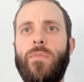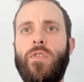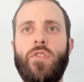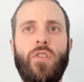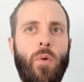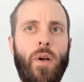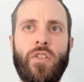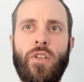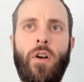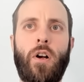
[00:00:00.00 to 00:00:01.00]
Just a
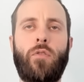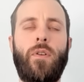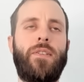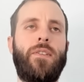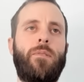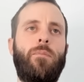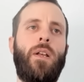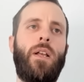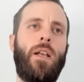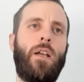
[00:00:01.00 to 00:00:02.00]
question, not a criticism.
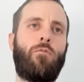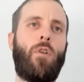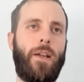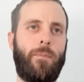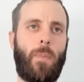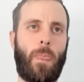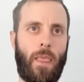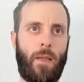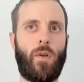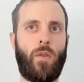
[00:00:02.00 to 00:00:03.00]
Right,
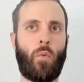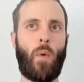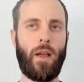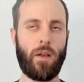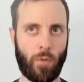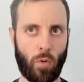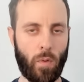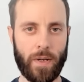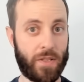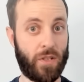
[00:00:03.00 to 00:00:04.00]
the way I've
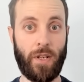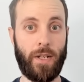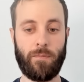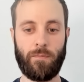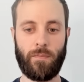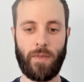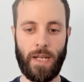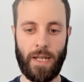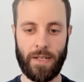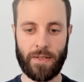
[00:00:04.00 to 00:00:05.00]
always done it
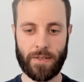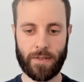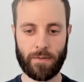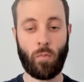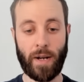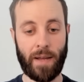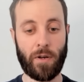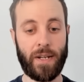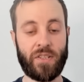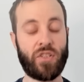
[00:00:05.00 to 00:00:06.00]
is
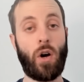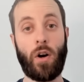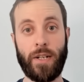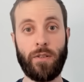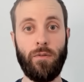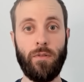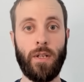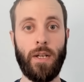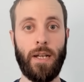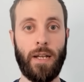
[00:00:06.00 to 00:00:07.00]
whatever is tidal,
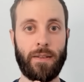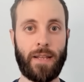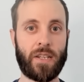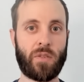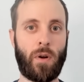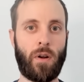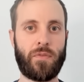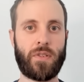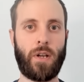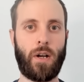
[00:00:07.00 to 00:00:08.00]
that's where I've
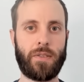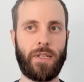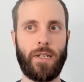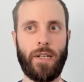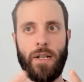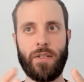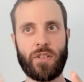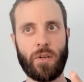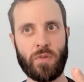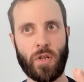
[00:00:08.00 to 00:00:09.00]
started.
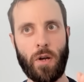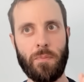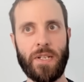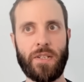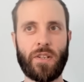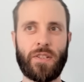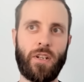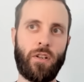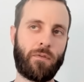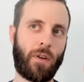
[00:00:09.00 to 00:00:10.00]
Sometimes it
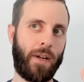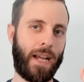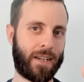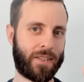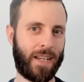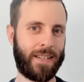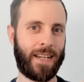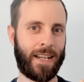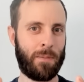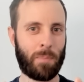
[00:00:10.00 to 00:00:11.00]
doesn't look very
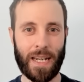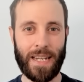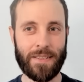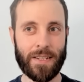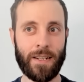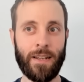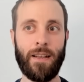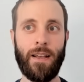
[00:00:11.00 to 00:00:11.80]
aesthetically pleasing.